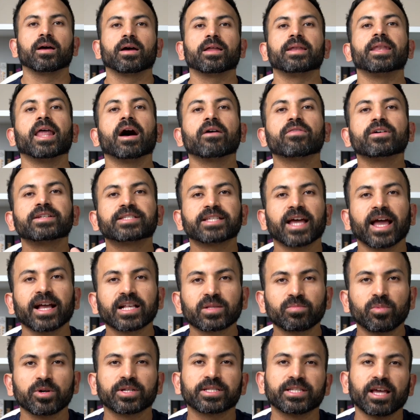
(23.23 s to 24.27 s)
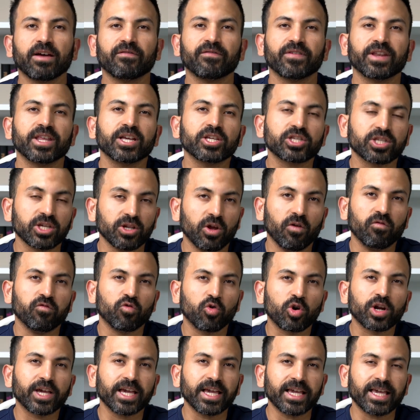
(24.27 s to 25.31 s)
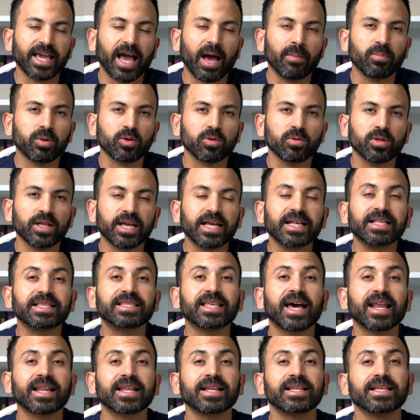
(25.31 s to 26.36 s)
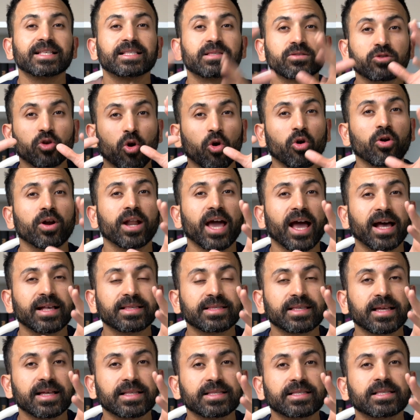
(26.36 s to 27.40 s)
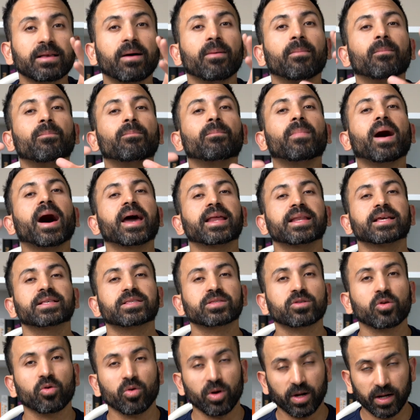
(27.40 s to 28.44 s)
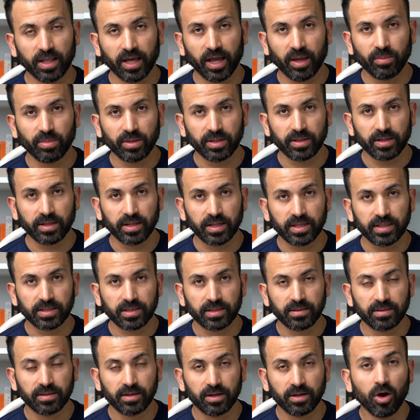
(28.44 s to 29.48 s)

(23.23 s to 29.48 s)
Now, the textbook definition of working capital is that it is current assets minus current liabilities.